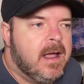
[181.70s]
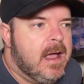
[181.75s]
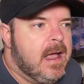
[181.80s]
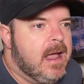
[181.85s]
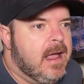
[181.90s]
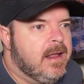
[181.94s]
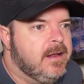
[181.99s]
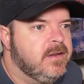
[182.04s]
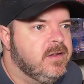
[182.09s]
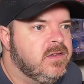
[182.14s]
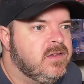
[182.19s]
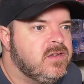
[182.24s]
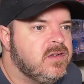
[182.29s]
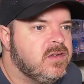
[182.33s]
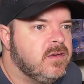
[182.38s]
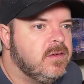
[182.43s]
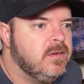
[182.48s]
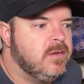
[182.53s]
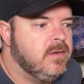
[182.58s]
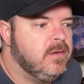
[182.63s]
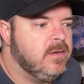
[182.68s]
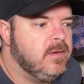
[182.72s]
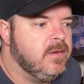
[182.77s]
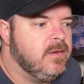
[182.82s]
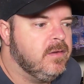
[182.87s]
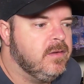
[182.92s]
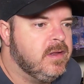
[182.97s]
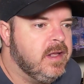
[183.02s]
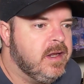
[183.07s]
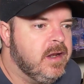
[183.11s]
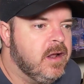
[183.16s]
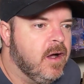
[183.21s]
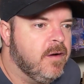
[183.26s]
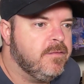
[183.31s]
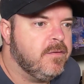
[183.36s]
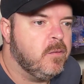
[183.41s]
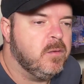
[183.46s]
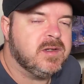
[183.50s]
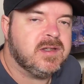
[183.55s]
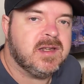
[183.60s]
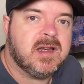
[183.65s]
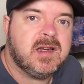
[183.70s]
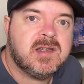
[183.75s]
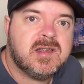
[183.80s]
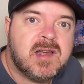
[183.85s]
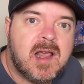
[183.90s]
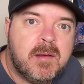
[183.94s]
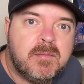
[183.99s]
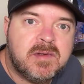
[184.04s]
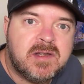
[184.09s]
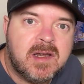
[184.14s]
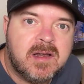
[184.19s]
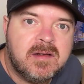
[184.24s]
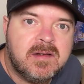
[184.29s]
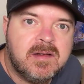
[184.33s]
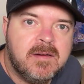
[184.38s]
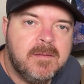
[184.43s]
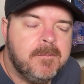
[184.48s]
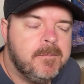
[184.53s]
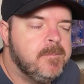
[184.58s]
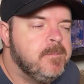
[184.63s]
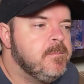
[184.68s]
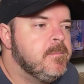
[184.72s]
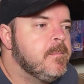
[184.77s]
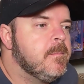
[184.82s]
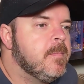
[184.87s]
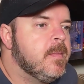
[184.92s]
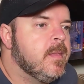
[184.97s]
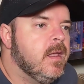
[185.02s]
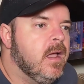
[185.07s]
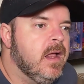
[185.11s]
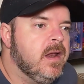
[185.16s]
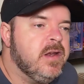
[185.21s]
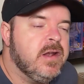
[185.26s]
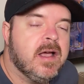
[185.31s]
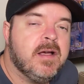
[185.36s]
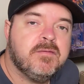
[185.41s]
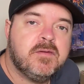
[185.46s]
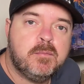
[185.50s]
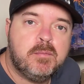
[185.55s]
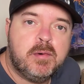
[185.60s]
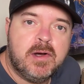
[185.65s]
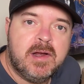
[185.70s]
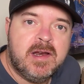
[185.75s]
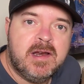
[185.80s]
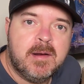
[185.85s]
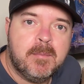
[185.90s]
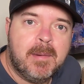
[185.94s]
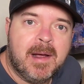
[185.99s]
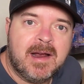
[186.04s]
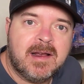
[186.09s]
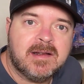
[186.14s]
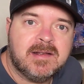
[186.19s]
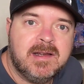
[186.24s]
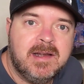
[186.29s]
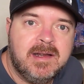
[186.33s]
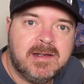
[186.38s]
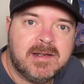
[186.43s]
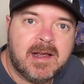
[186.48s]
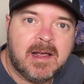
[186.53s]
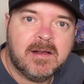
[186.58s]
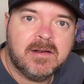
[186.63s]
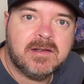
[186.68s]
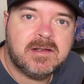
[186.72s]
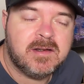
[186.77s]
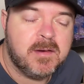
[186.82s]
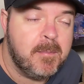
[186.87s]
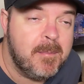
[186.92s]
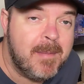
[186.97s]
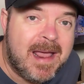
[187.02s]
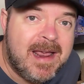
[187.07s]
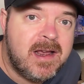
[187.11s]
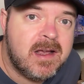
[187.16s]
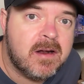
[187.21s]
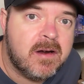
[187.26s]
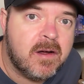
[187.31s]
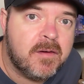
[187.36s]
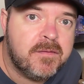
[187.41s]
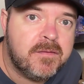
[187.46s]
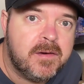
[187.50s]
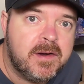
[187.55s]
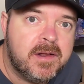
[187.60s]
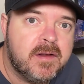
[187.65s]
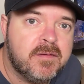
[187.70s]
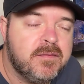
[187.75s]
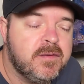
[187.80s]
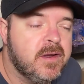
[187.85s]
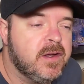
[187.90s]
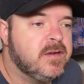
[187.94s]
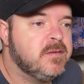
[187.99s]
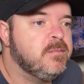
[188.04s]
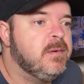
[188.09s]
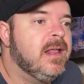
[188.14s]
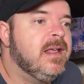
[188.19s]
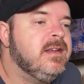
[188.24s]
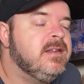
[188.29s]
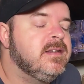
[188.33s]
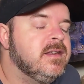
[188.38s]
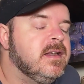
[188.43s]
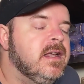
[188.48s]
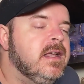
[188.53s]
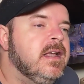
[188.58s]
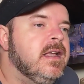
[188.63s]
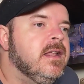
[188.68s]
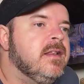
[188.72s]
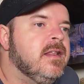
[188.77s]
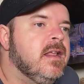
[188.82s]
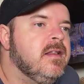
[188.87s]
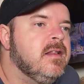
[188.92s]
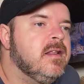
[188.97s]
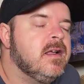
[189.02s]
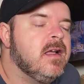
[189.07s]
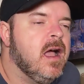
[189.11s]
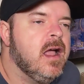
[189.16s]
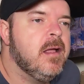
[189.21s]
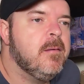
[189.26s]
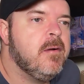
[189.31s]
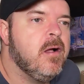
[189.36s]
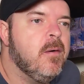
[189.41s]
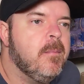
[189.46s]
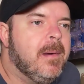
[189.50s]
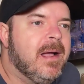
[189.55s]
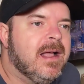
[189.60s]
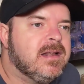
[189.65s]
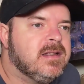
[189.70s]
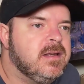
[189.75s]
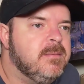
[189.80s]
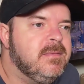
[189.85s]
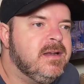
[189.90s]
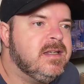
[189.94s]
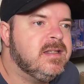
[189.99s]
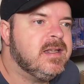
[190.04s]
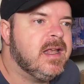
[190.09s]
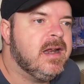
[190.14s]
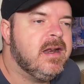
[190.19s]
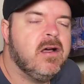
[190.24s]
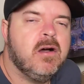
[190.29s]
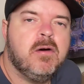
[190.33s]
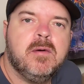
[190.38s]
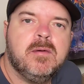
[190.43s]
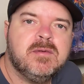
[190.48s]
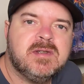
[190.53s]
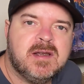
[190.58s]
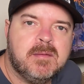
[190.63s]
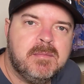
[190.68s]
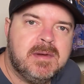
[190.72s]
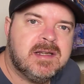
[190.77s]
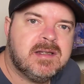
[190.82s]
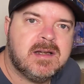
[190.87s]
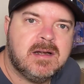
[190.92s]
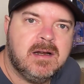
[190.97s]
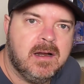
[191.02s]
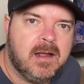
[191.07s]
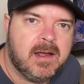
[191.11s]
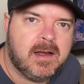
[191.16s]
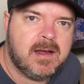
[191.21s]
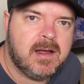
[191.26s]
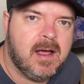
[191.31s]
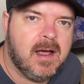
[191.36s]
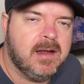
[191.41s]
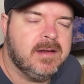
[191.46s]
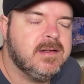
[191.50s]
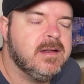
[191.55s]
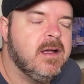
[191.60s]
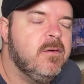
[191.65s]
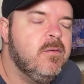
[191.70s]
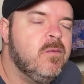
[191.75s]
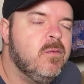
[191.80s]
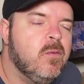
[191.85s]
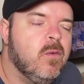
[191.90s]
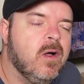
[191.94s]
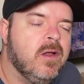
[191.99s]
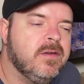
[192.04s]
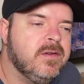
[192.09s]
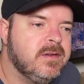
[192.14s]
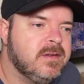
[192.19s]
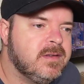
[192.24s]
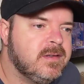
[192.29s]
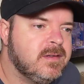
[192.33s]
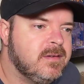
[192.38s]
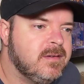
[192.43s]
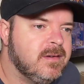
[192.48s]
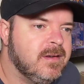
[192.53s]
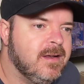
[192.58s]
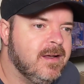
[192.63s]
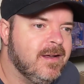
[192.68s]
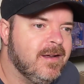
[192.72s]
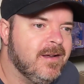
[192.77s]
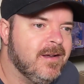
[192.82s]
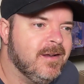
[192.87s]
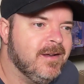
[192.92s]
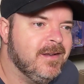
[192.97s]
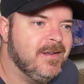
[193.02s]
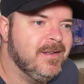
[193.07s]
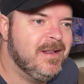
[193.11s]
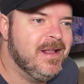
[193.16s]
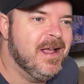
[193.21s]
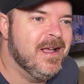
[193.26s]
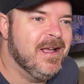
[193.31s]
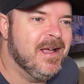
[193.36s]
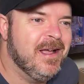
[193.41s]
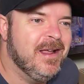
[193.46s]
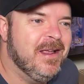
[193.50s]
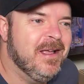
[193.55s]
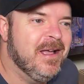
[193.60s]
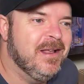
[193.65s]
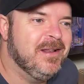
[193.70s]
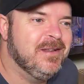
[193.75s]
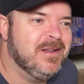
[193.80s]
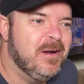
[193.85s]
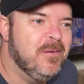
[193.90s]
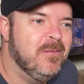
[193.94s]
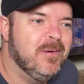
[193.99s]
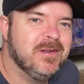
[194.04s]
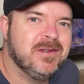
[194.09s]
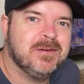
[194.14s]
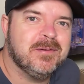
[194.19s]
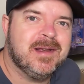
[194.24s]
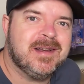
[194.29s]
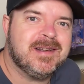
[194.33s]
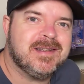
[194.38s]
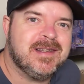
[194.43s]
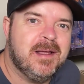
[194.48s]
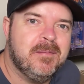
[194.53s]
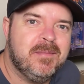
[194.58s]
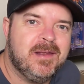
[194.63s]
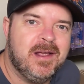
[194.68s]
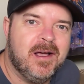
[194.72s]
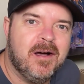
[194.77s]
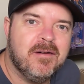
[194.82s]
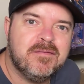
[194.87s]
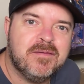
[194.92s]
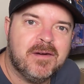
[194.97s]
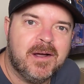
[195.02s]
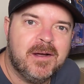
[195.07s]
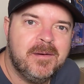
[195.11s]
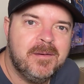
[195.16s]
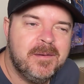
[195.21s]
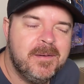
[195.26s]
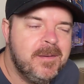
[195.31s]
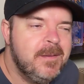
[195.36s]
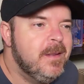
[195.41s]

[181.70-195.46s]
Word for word: and the offer was accepted. And you have to put in your bank details to make an offer in the first place. Then the guy who got back to me said, oh, it was a misclick. I don't want, uh, I don't want to accept the offer.